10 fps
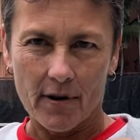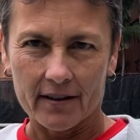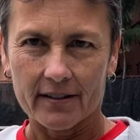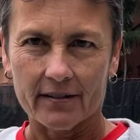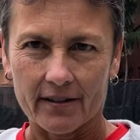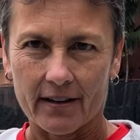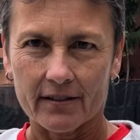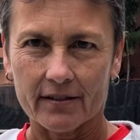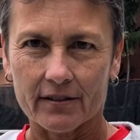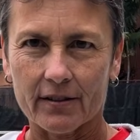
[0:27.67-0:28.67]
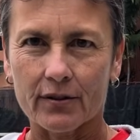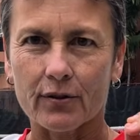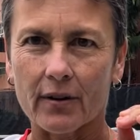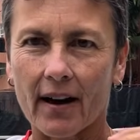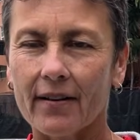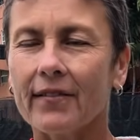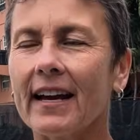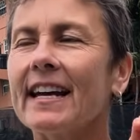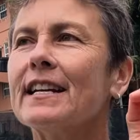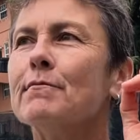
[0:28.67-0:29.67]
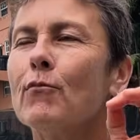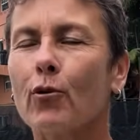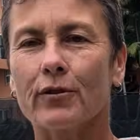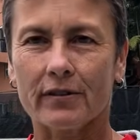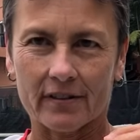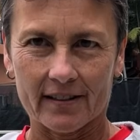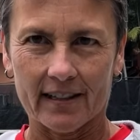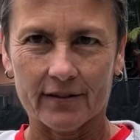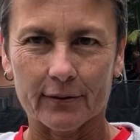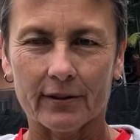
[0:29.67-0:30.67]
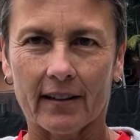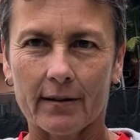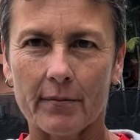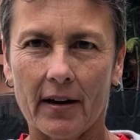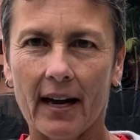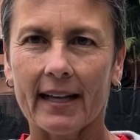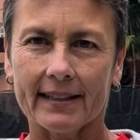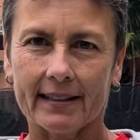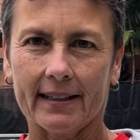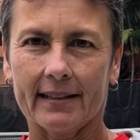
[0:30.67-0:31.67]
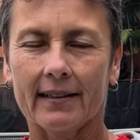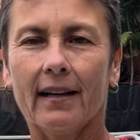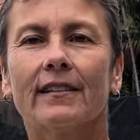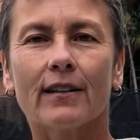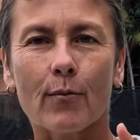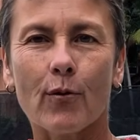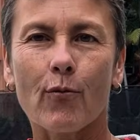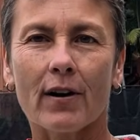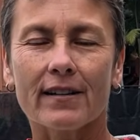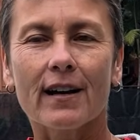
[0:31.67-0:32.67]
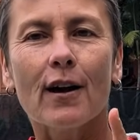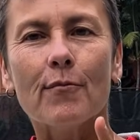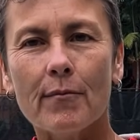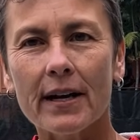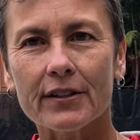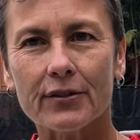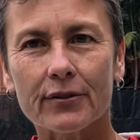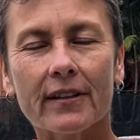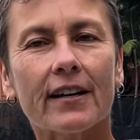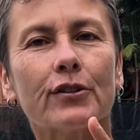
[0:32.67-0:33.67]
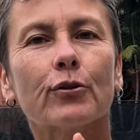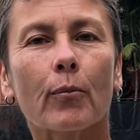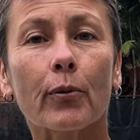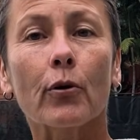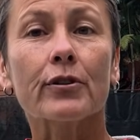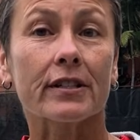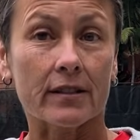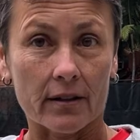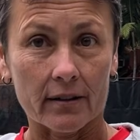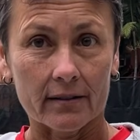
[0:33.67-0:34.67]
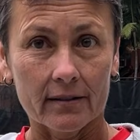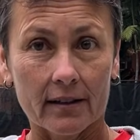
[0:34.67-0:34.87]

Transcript: my suggestions to have a more successful time at the net. Number one, make sure that your approach is good.